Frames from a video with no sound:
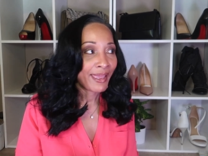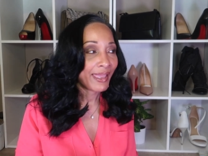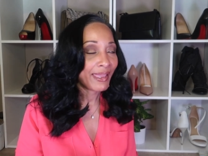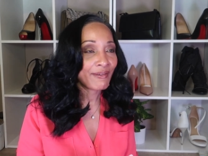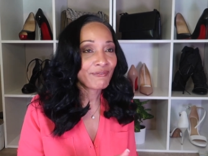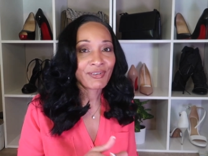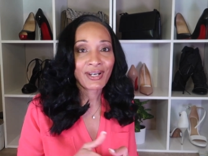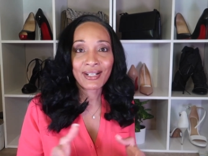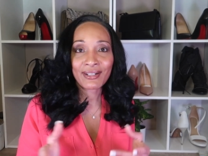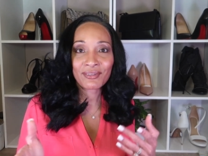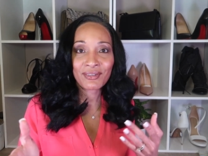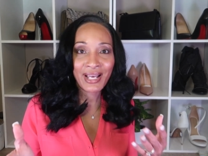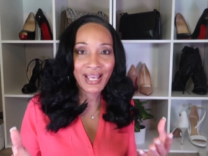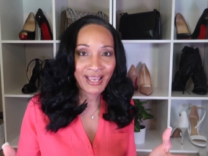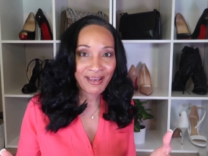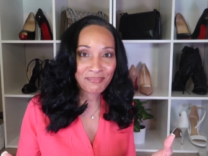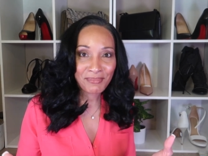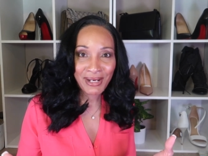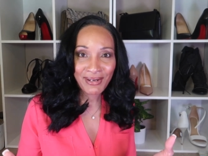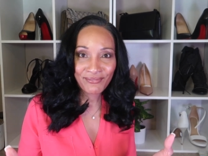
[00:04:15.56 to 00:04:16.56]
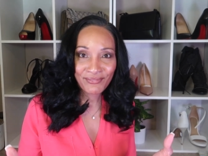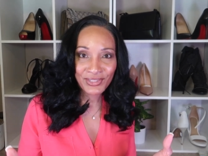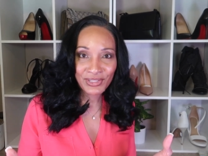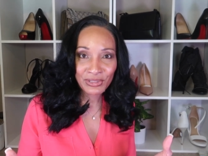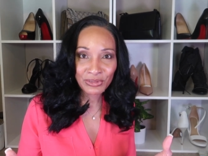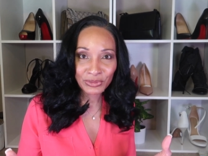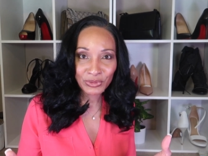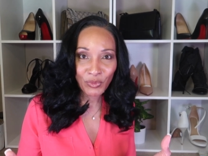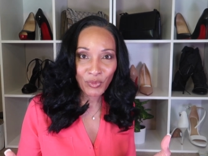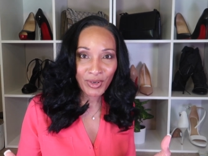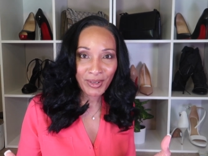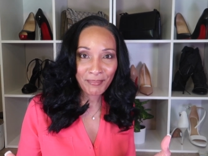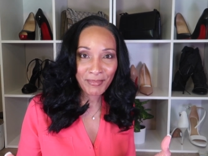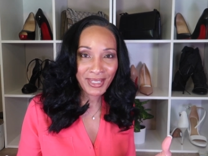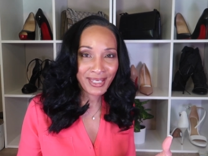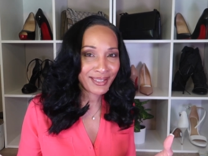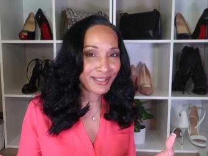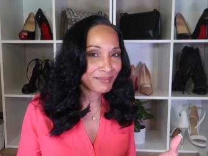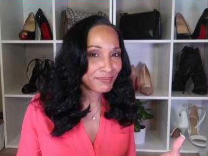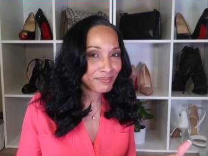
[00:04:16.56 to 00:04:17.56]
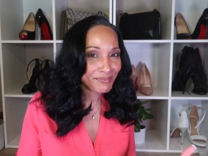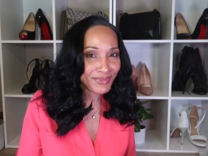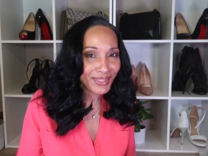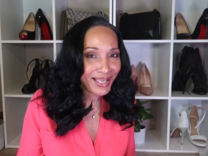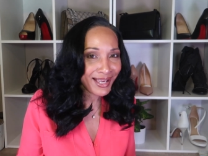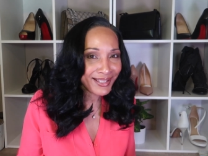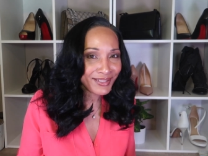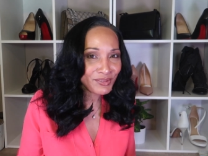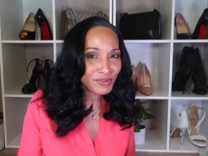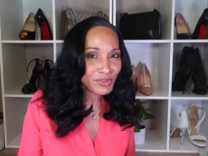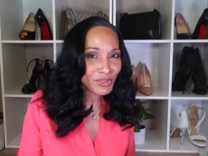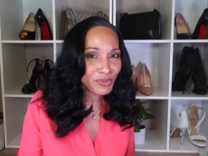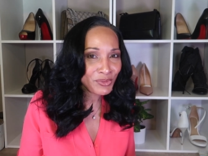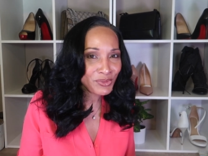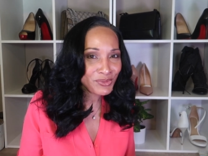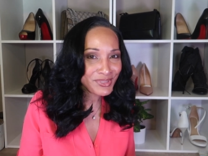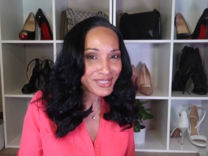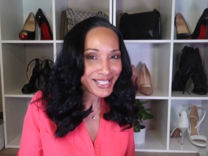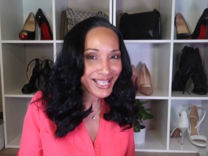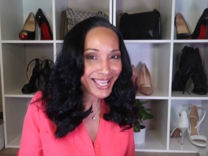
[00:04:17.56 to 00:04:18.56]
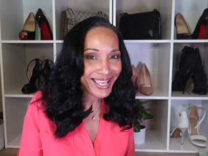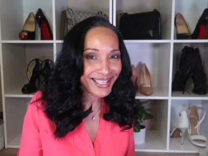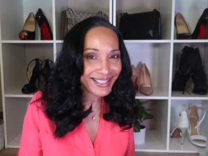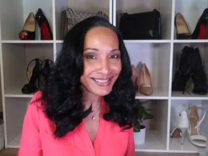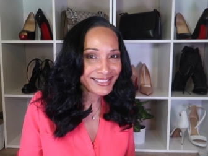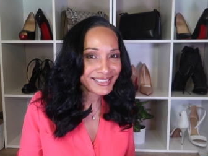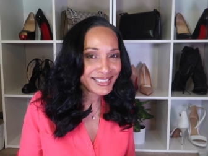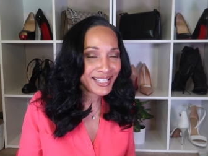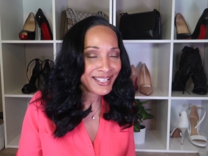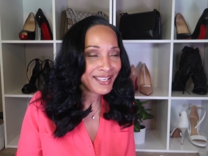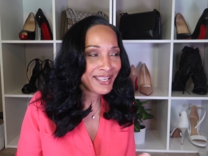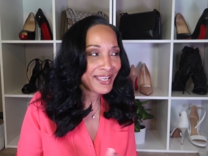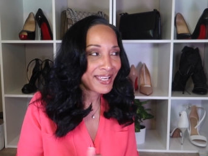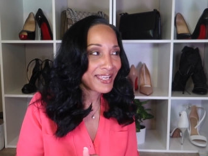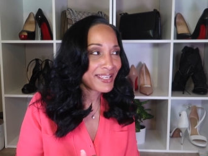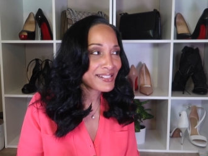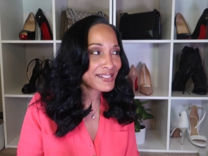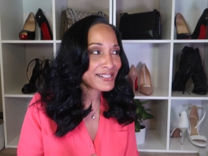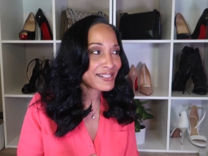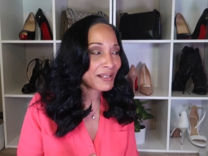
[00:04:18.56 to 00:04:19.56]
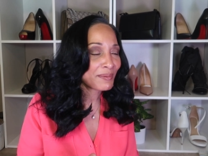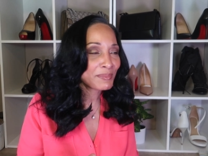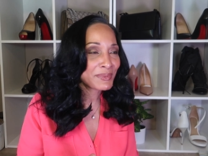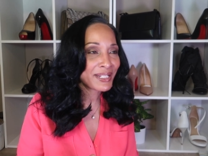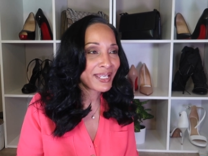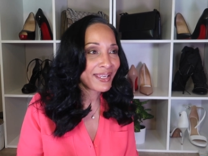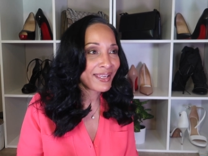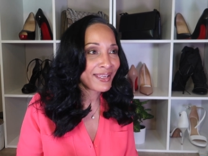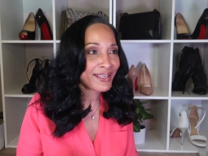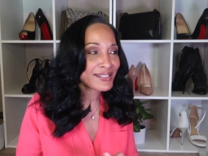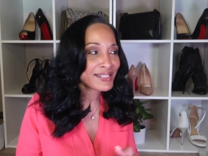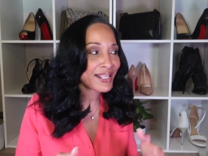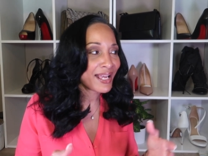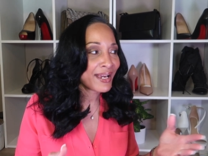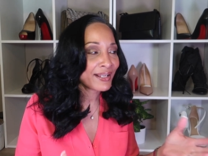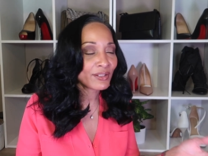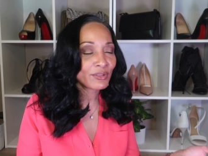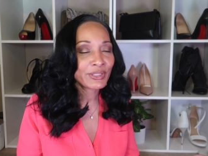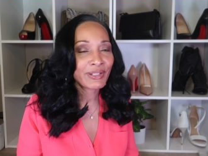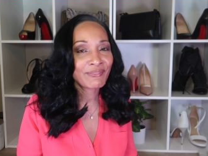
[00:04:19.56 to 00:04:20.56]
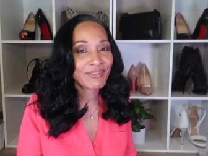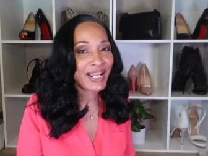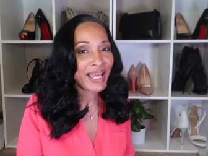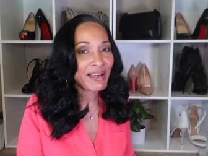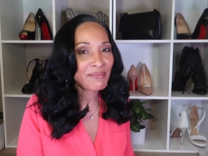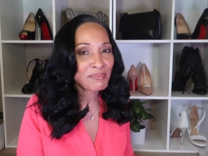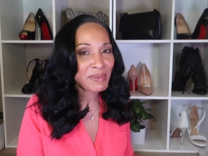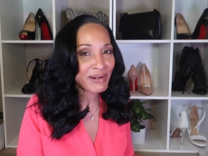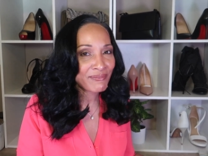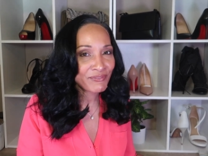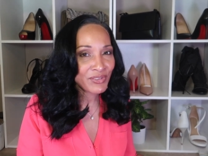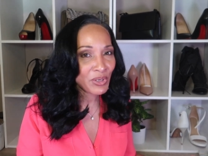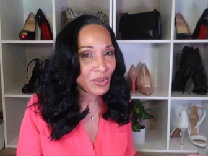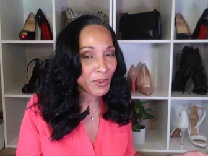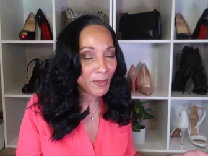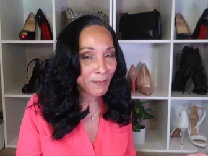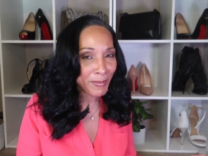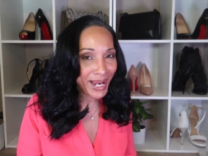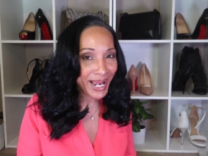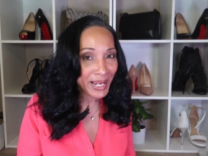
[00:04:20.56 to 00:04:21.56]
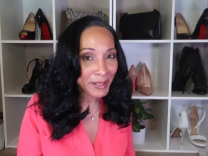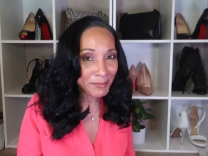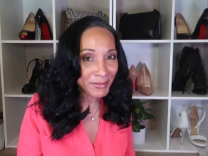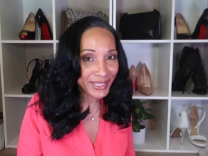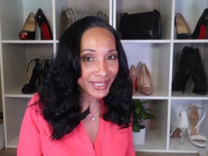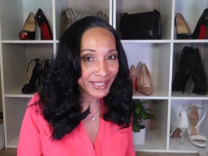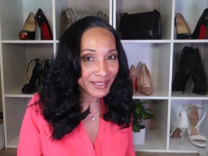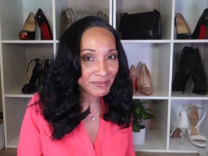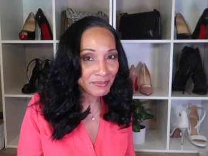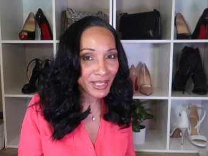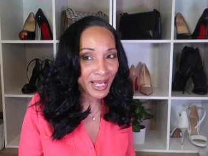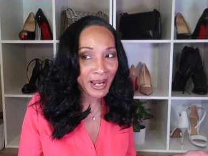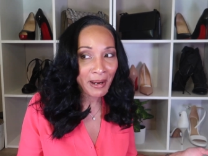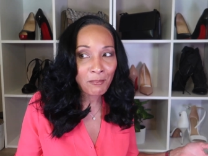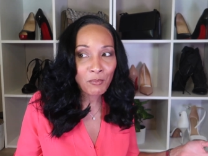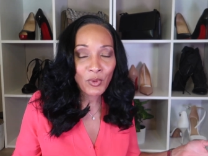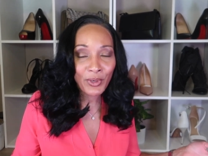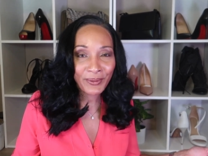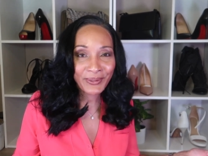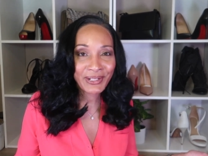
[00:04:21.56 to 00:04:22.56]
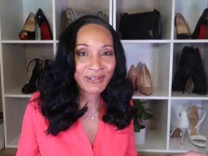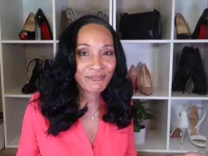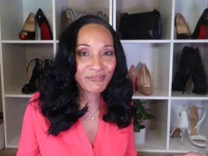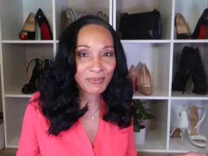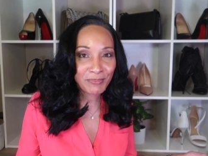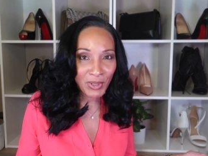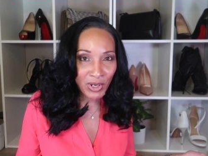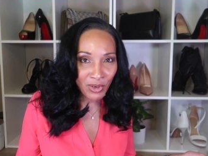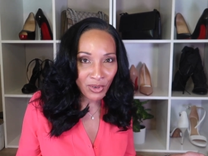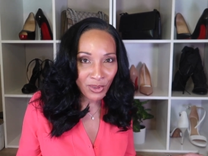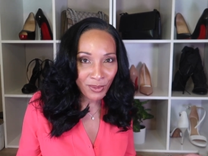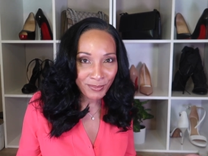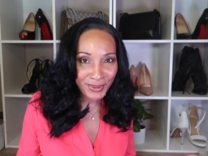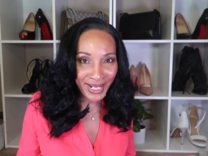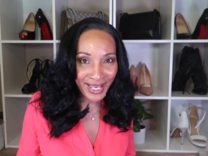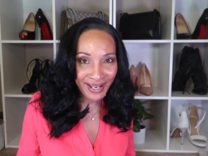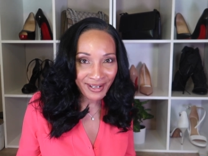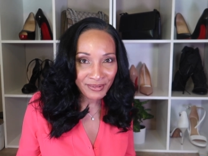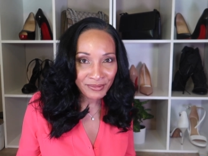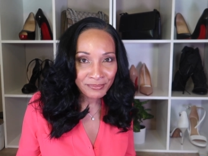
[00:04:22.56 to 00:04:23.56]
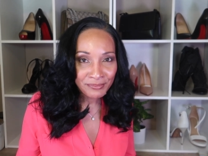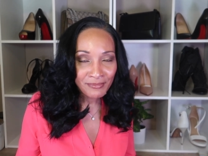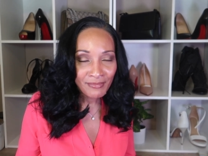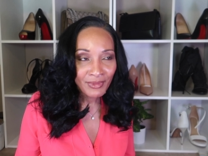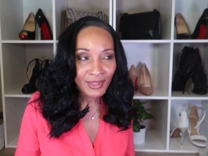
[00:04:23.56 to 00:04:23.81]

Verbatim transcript: If I don't have my phone on me, I don't know you text. And some days I don't even have my phone by me. I'm working from home now.